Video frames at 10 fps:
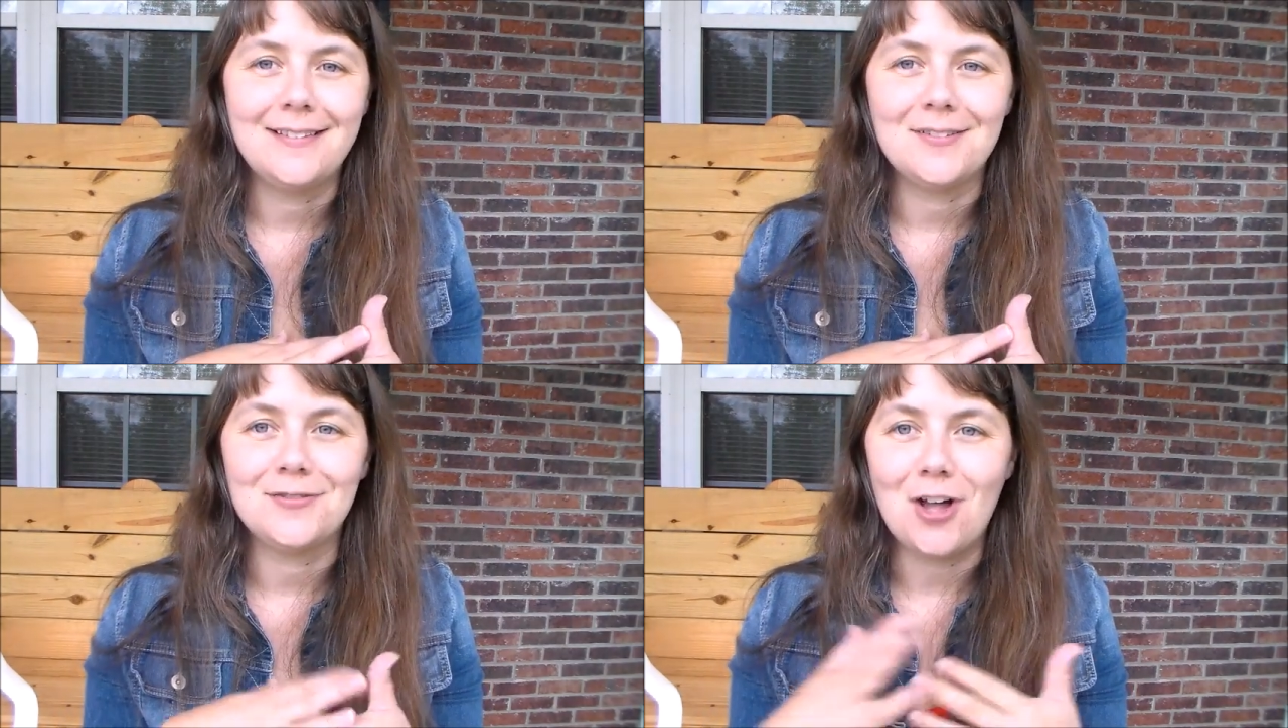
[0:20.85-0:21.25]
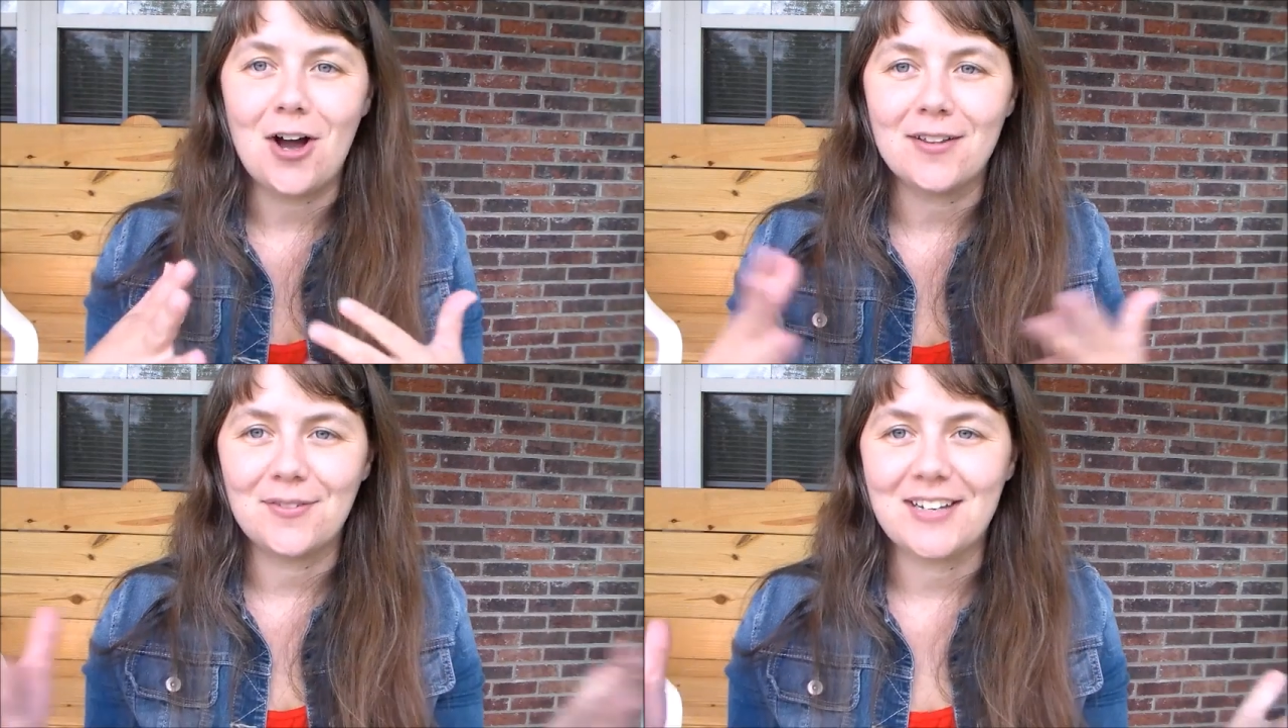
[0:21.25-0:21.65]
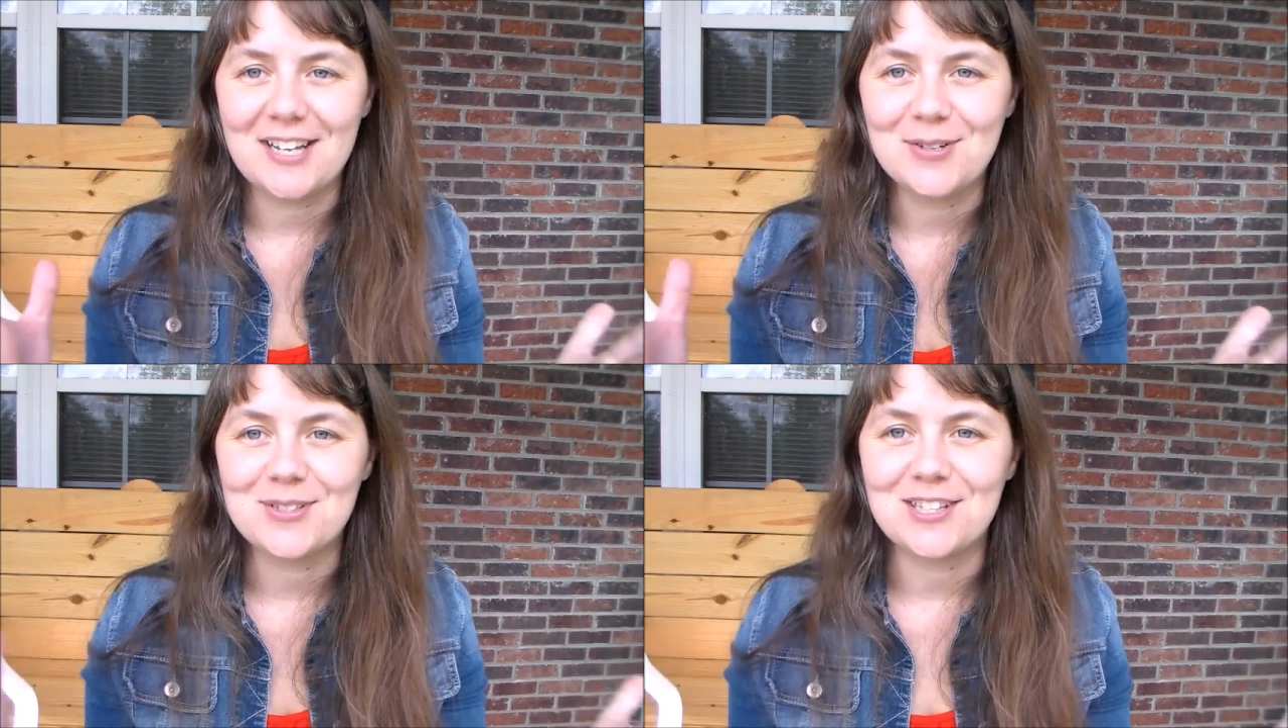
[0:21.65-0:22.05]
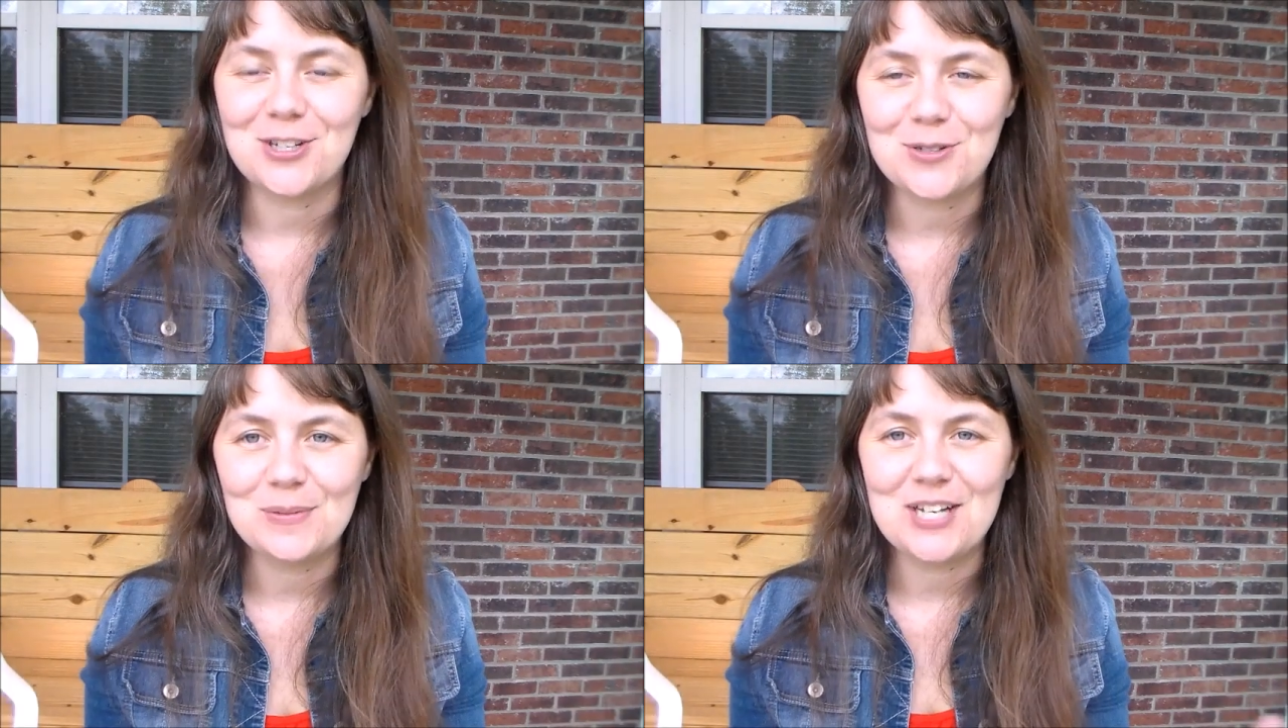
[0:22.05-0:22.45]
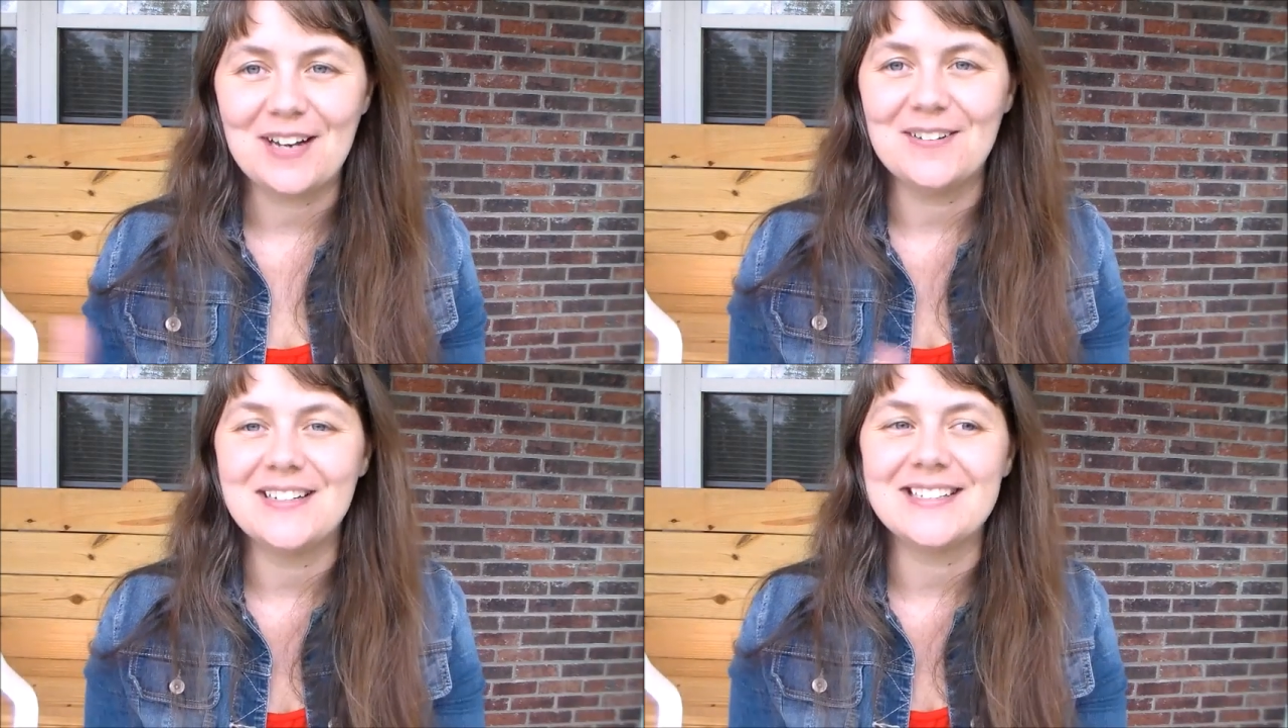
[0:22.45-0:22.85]
the vlog, the videos, the YouTube
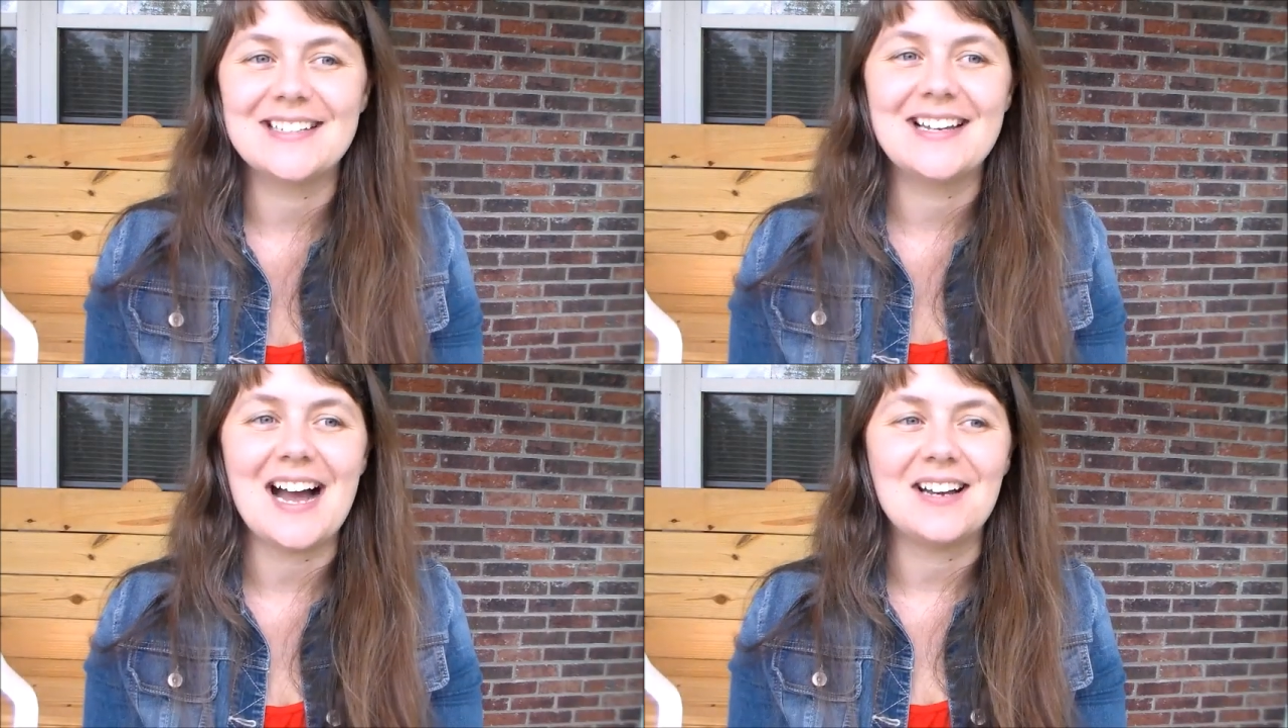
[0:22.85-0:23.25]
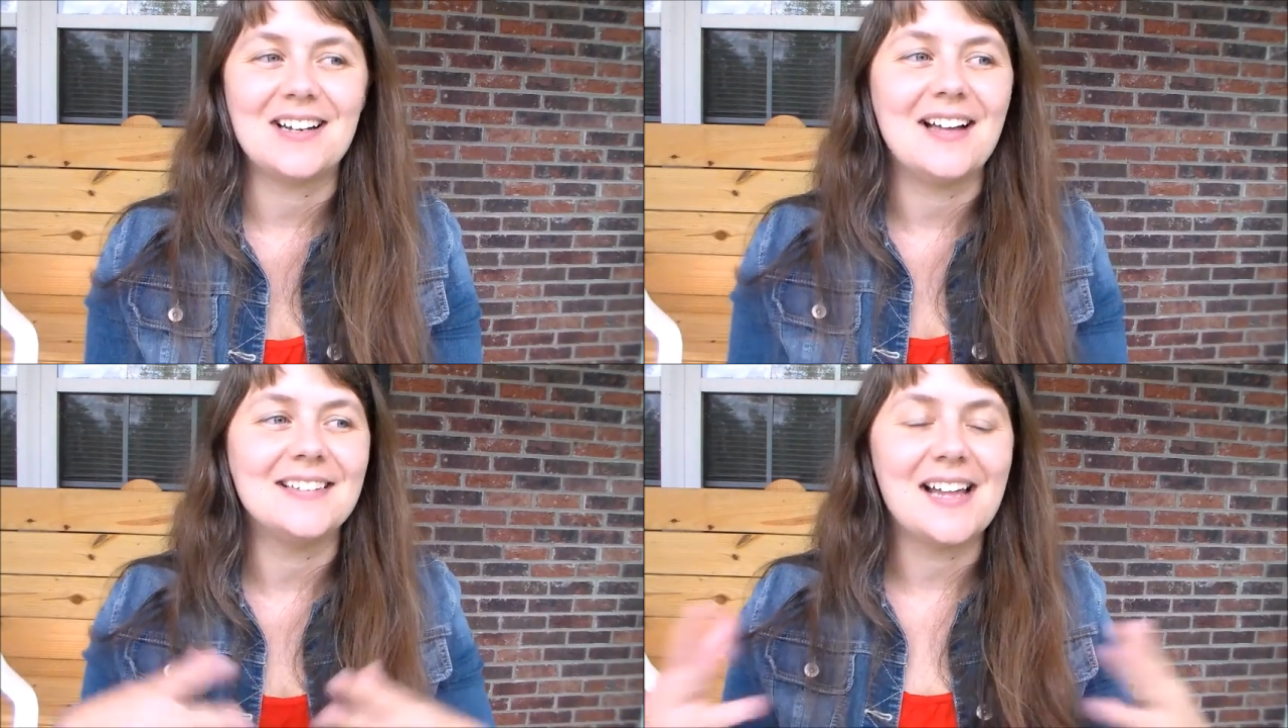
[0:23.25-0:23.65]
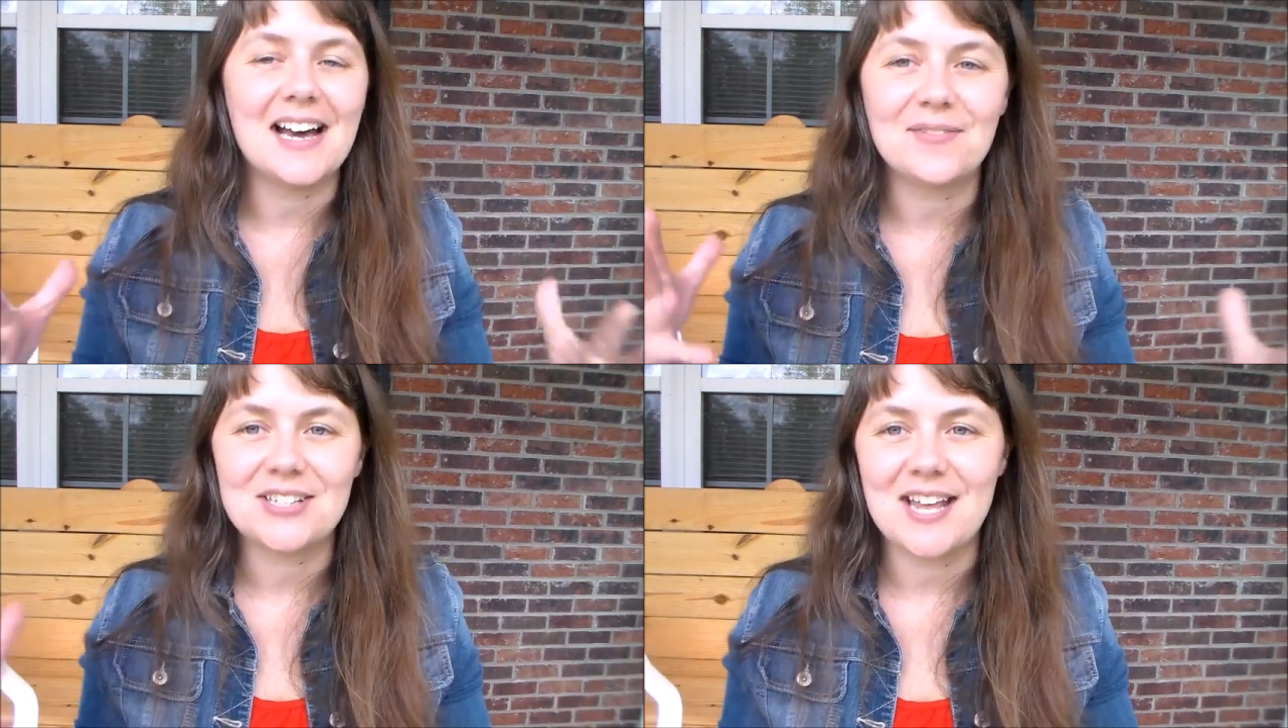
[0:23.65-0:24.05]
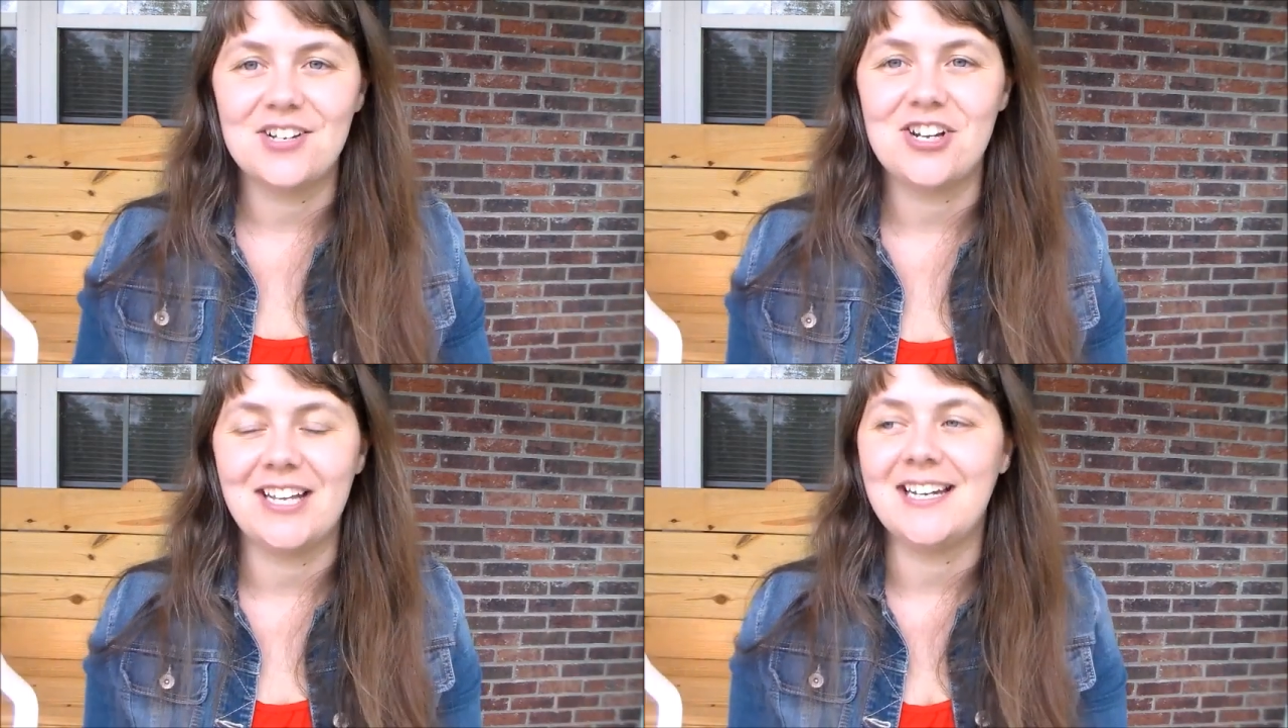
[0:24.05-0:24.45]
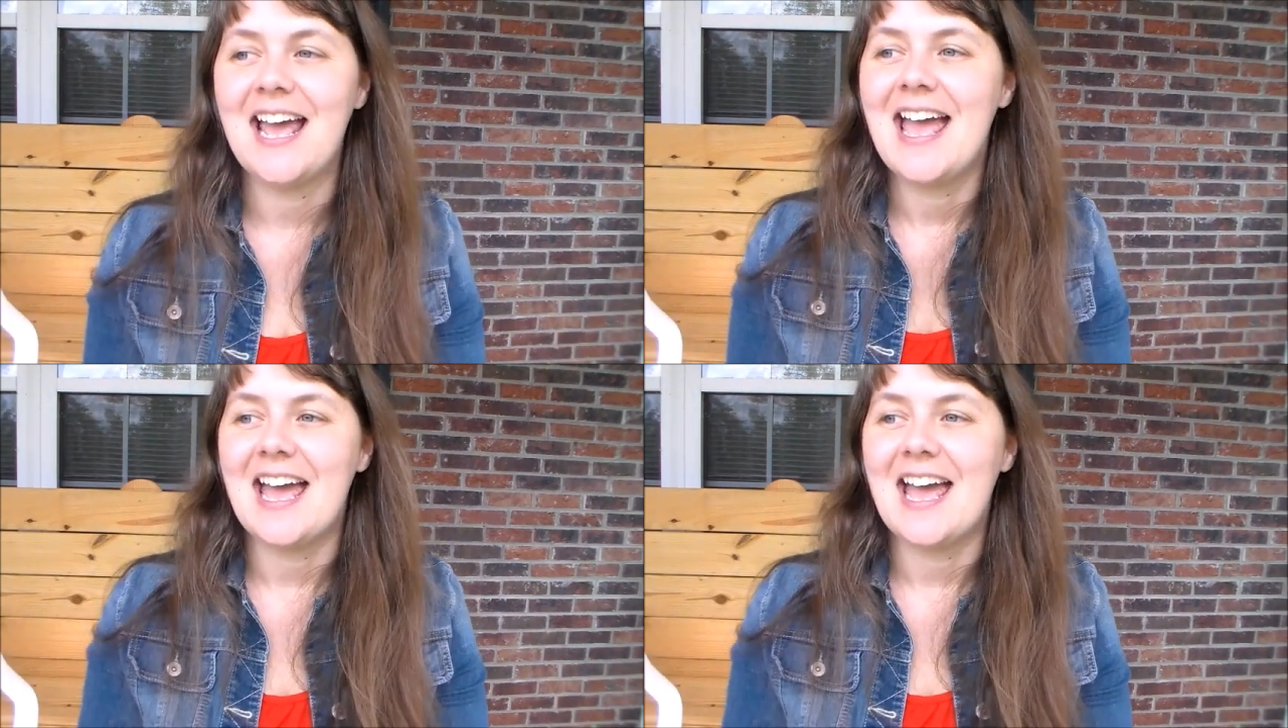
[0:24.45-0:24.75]
channel has gotten a lot of attention,